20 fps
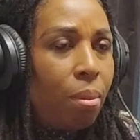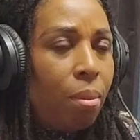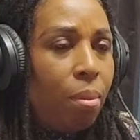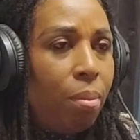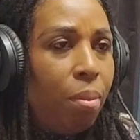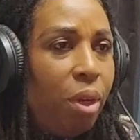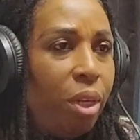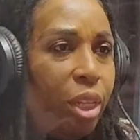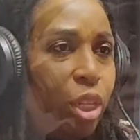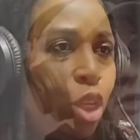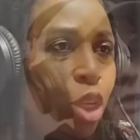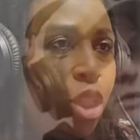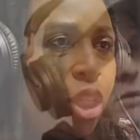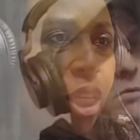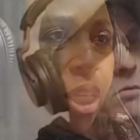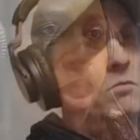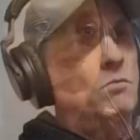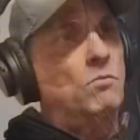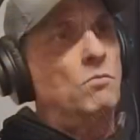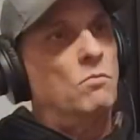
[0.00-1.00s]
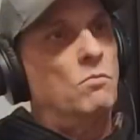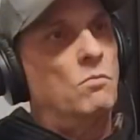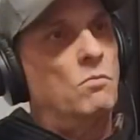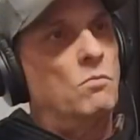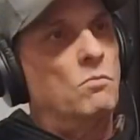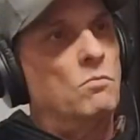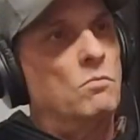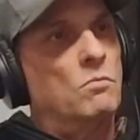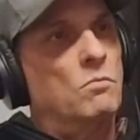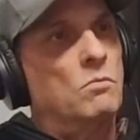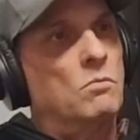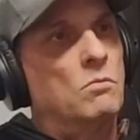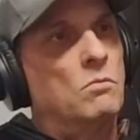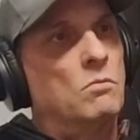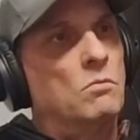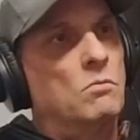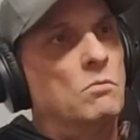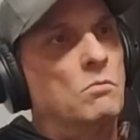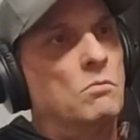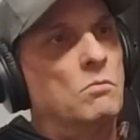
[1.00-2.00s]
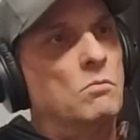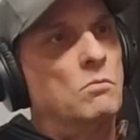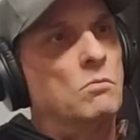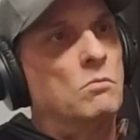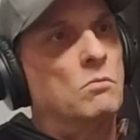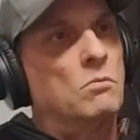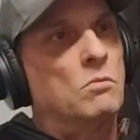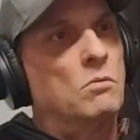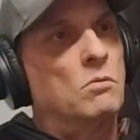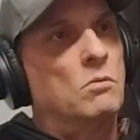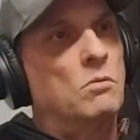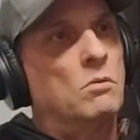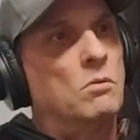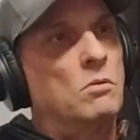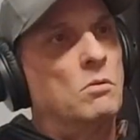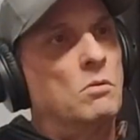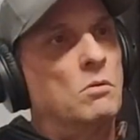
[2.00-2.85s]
But they just eat grass. They just eat.